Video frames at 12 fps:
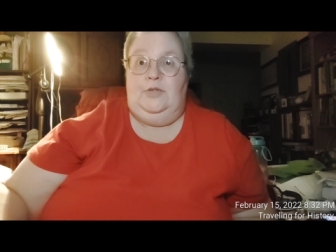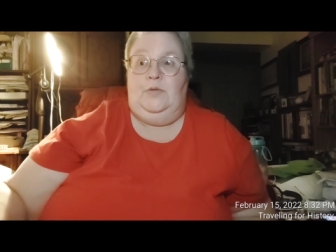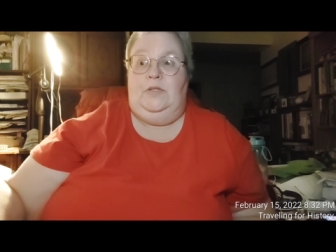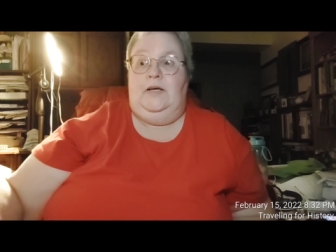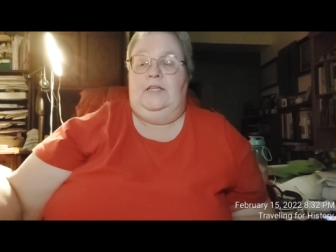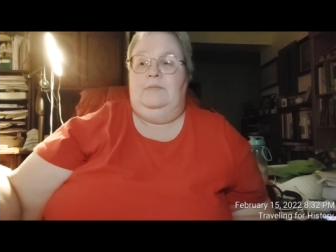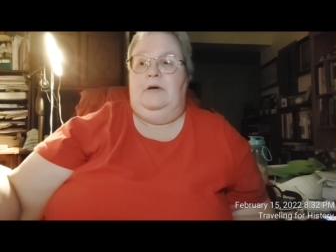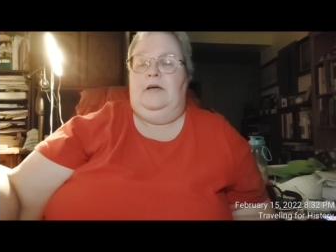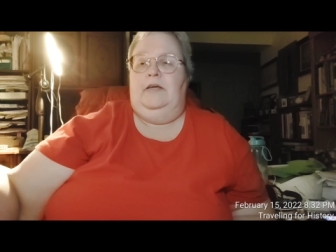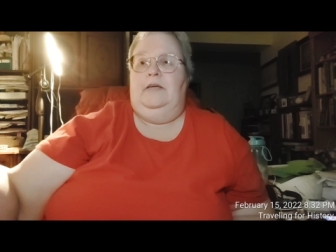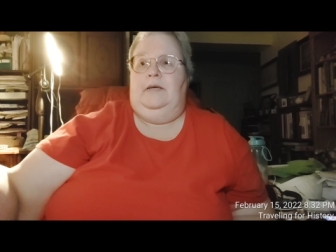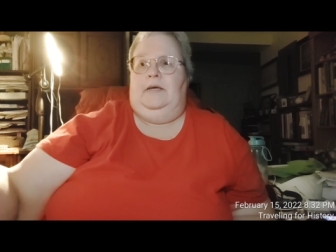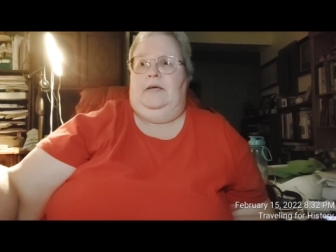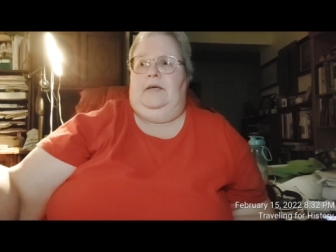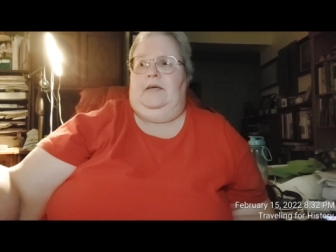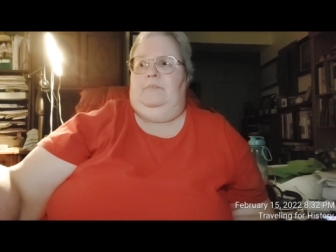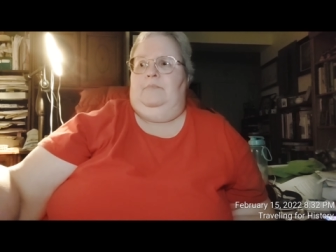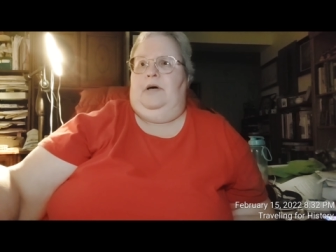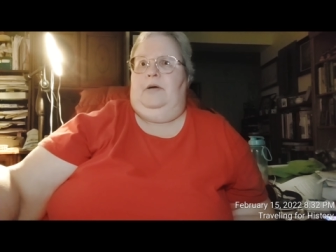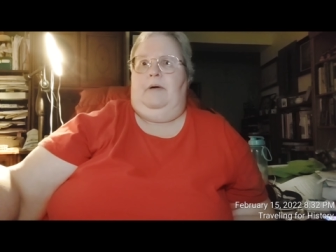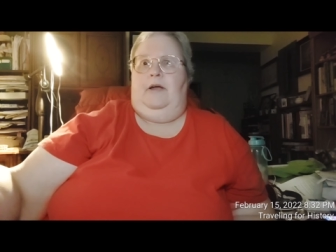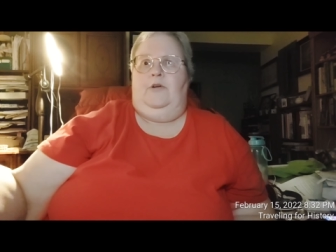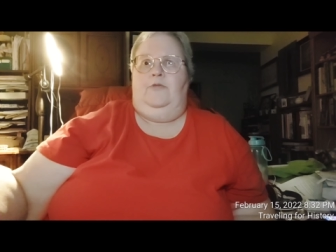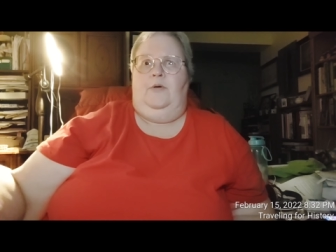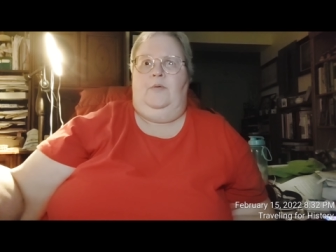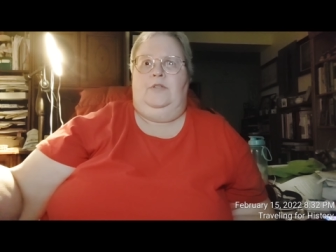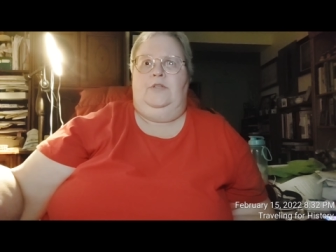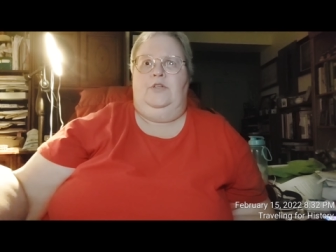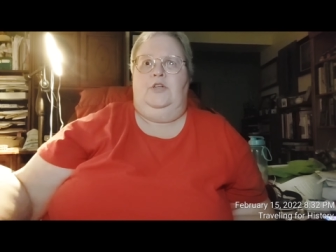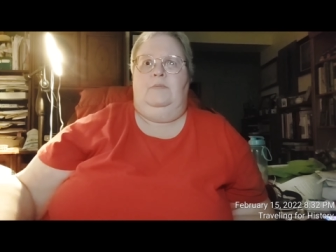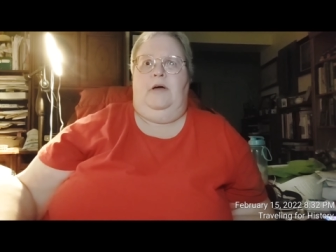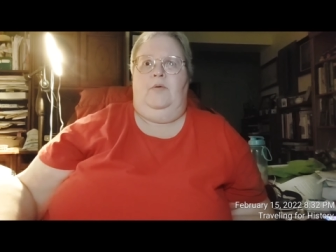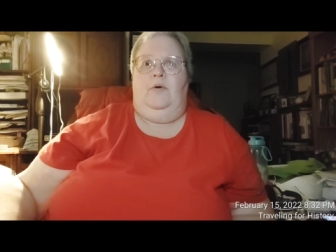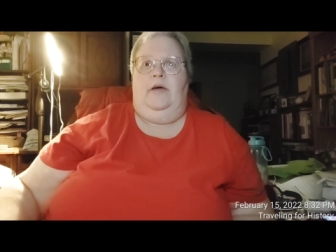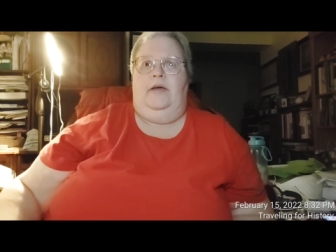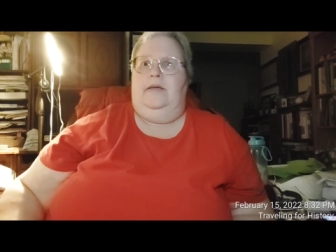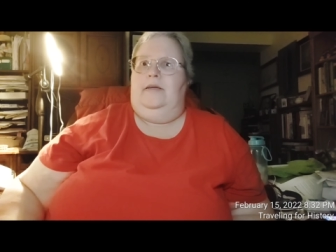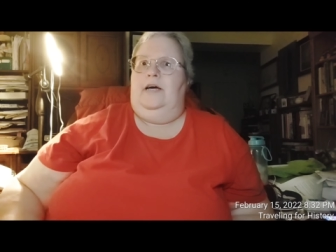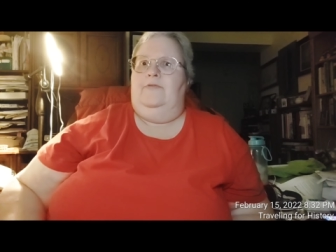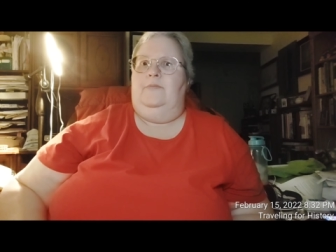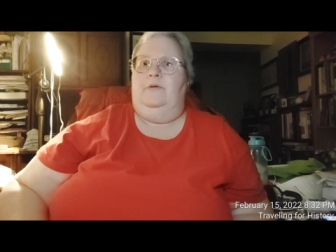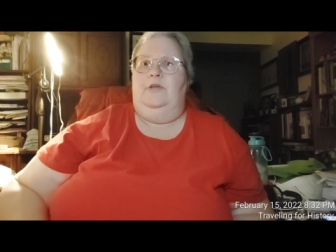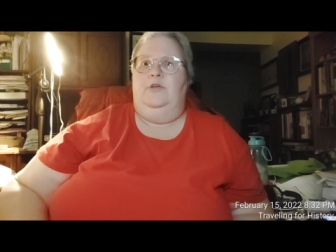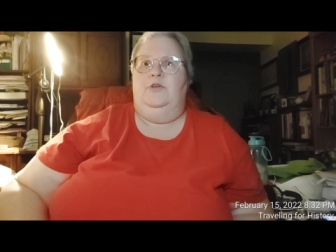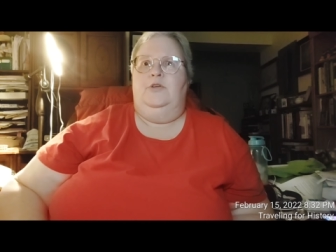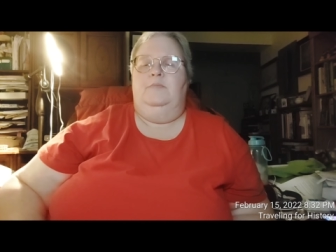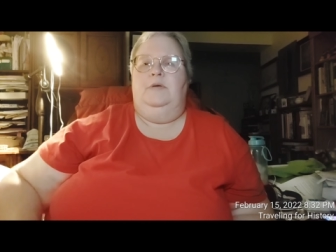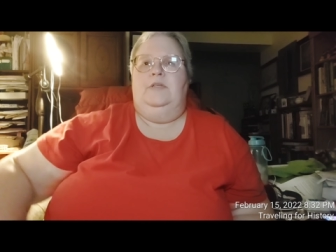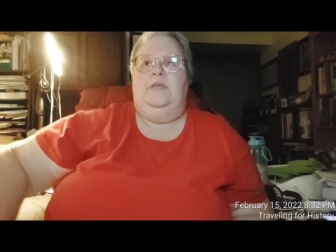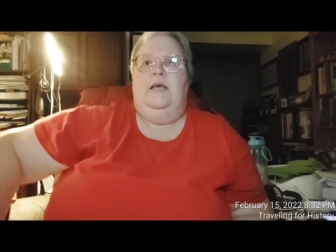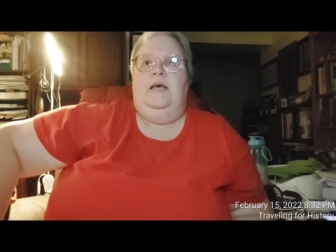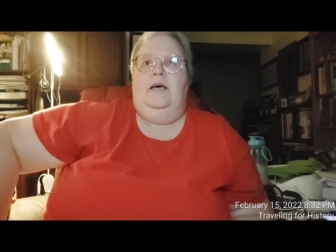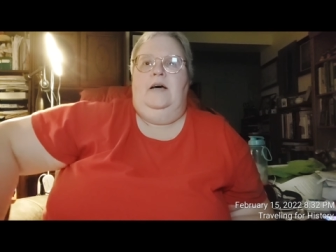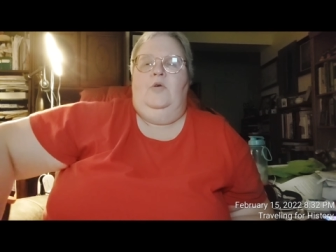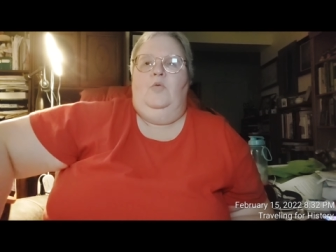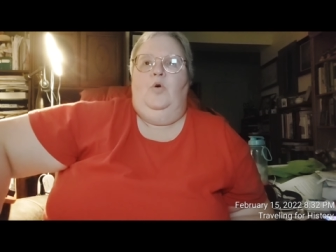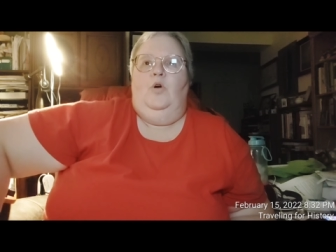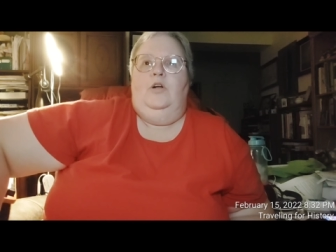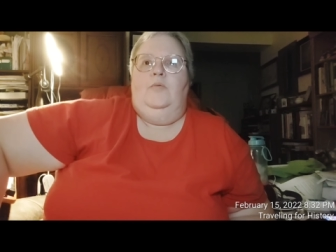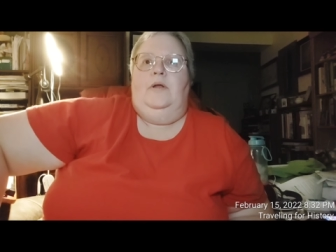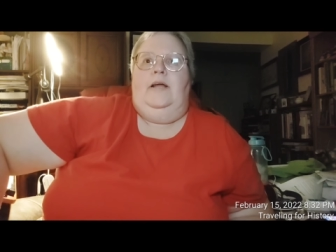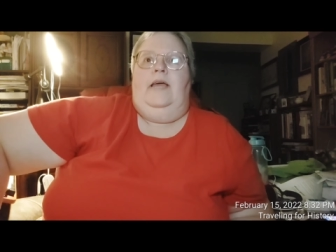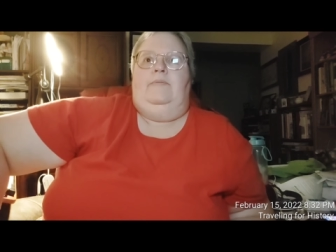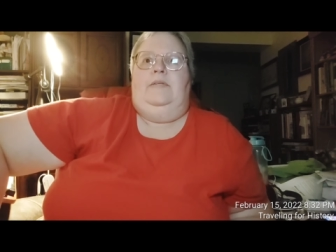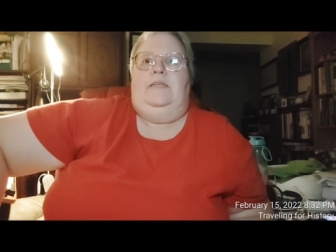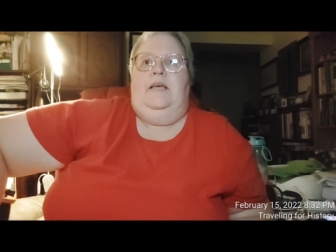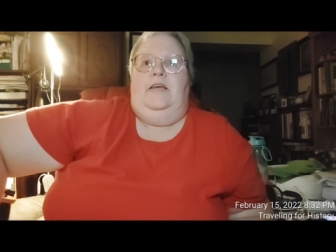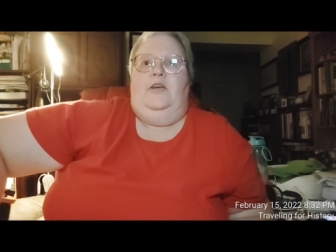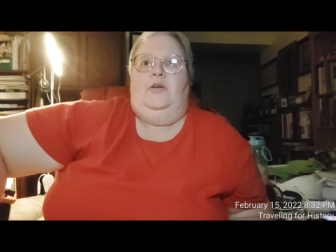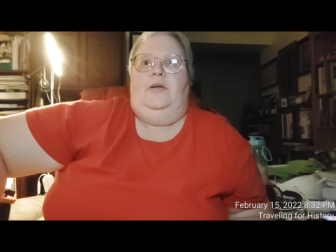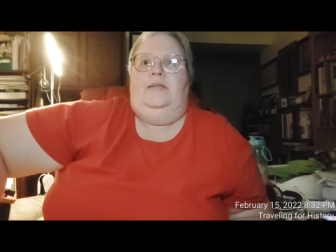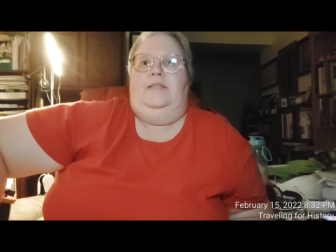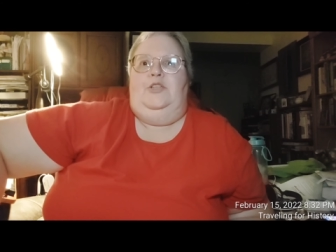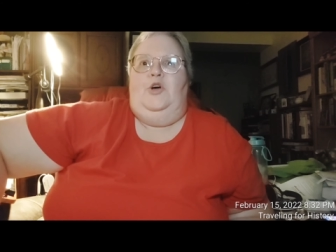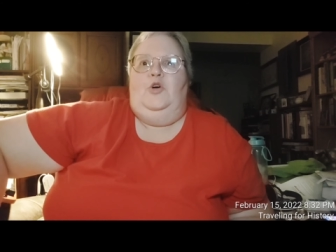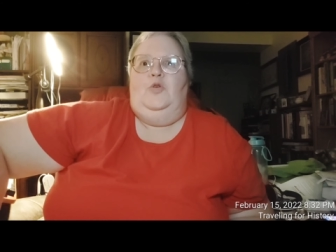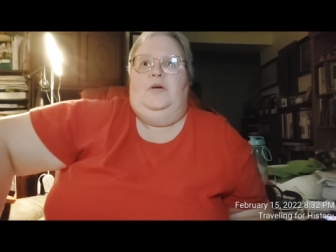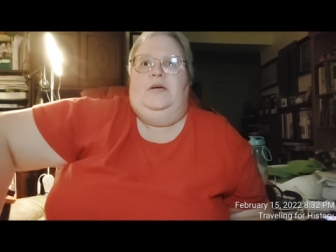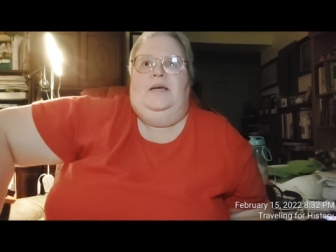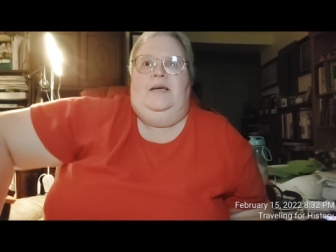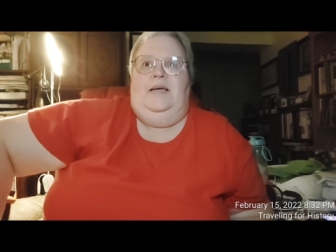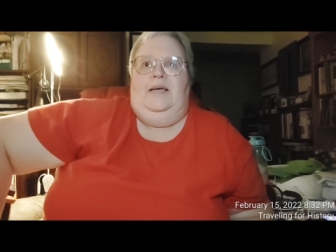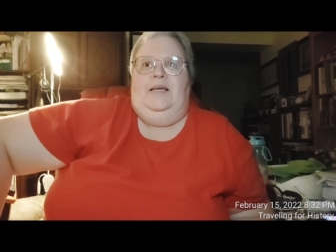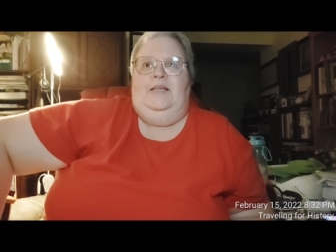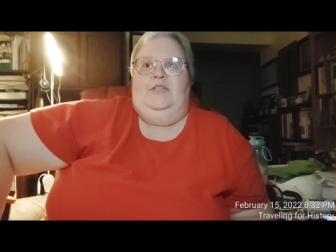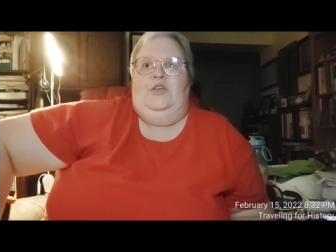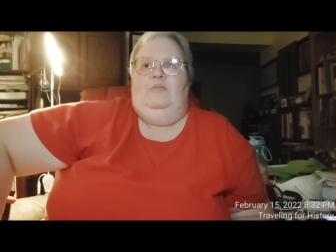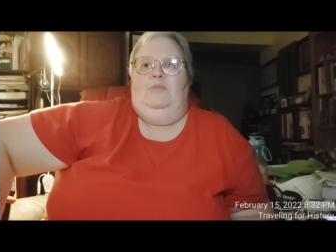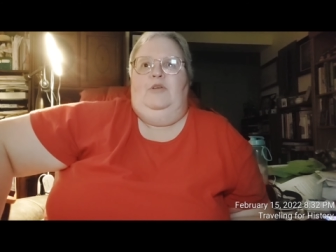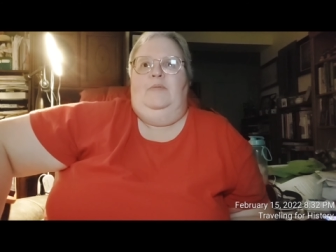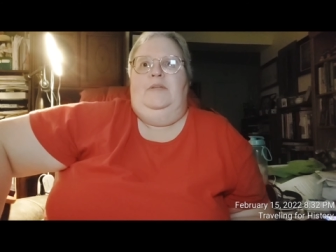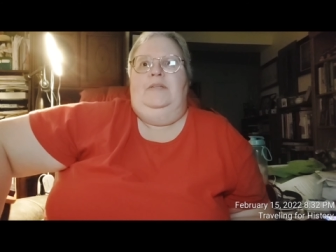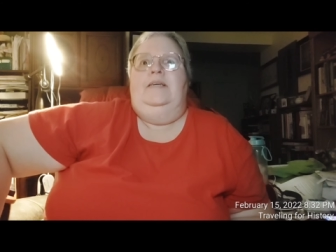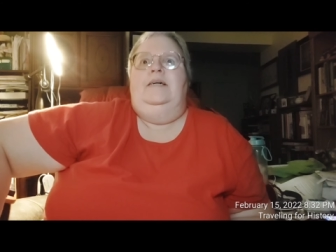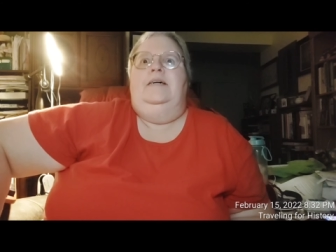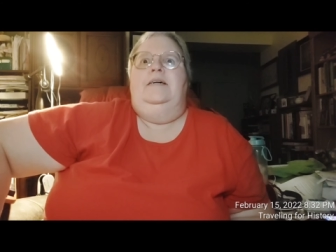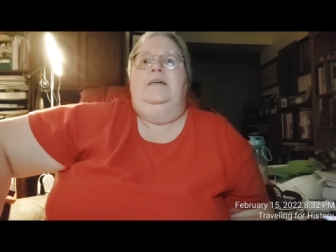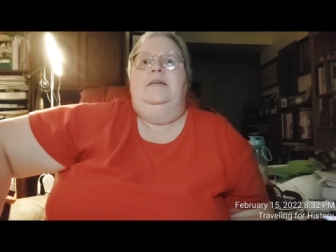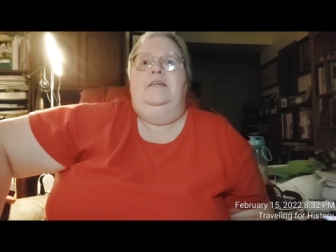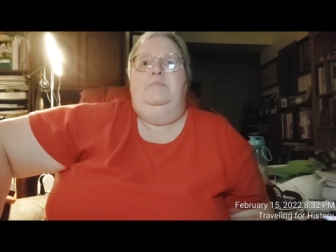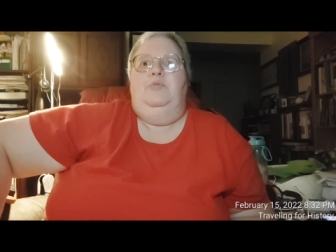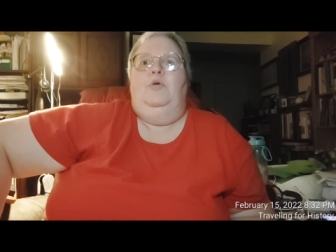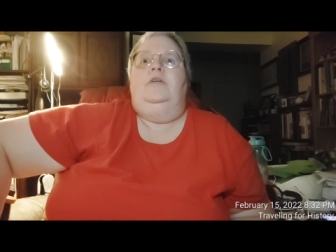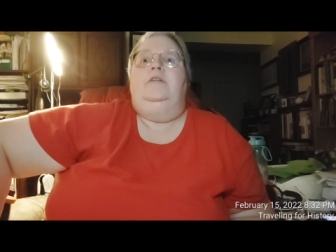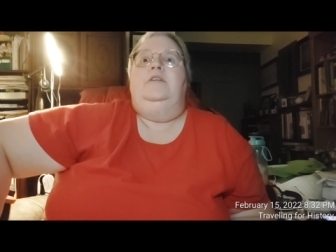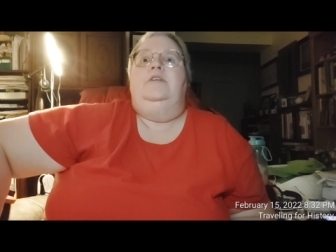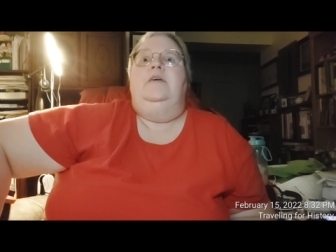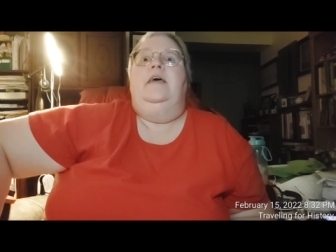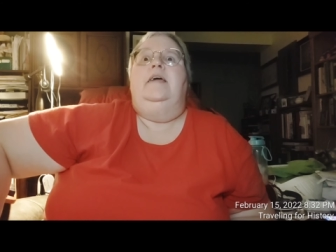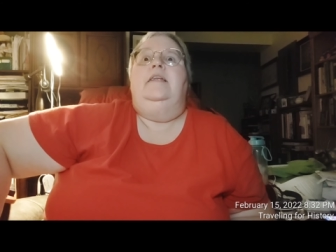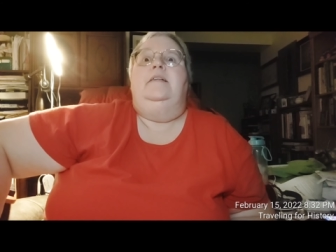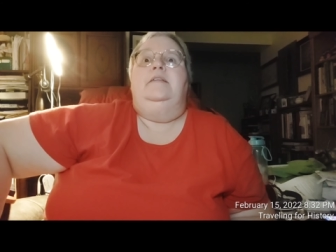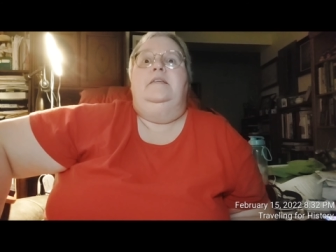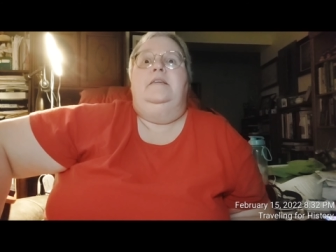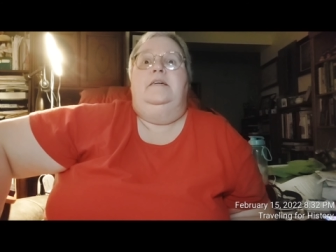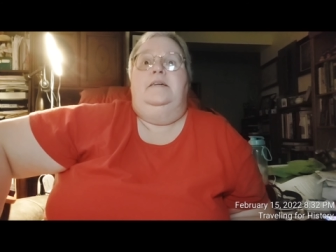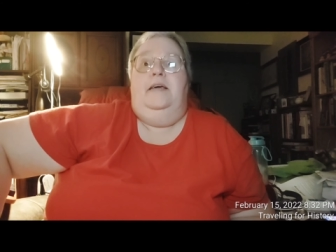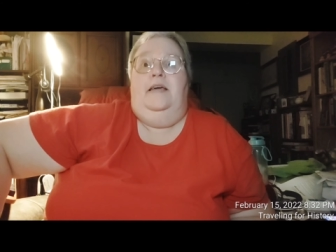Just realized my microphone wasn't turned my way. God forbid you should miss a word of what I have to say here. So bloomin' important. You're hanging on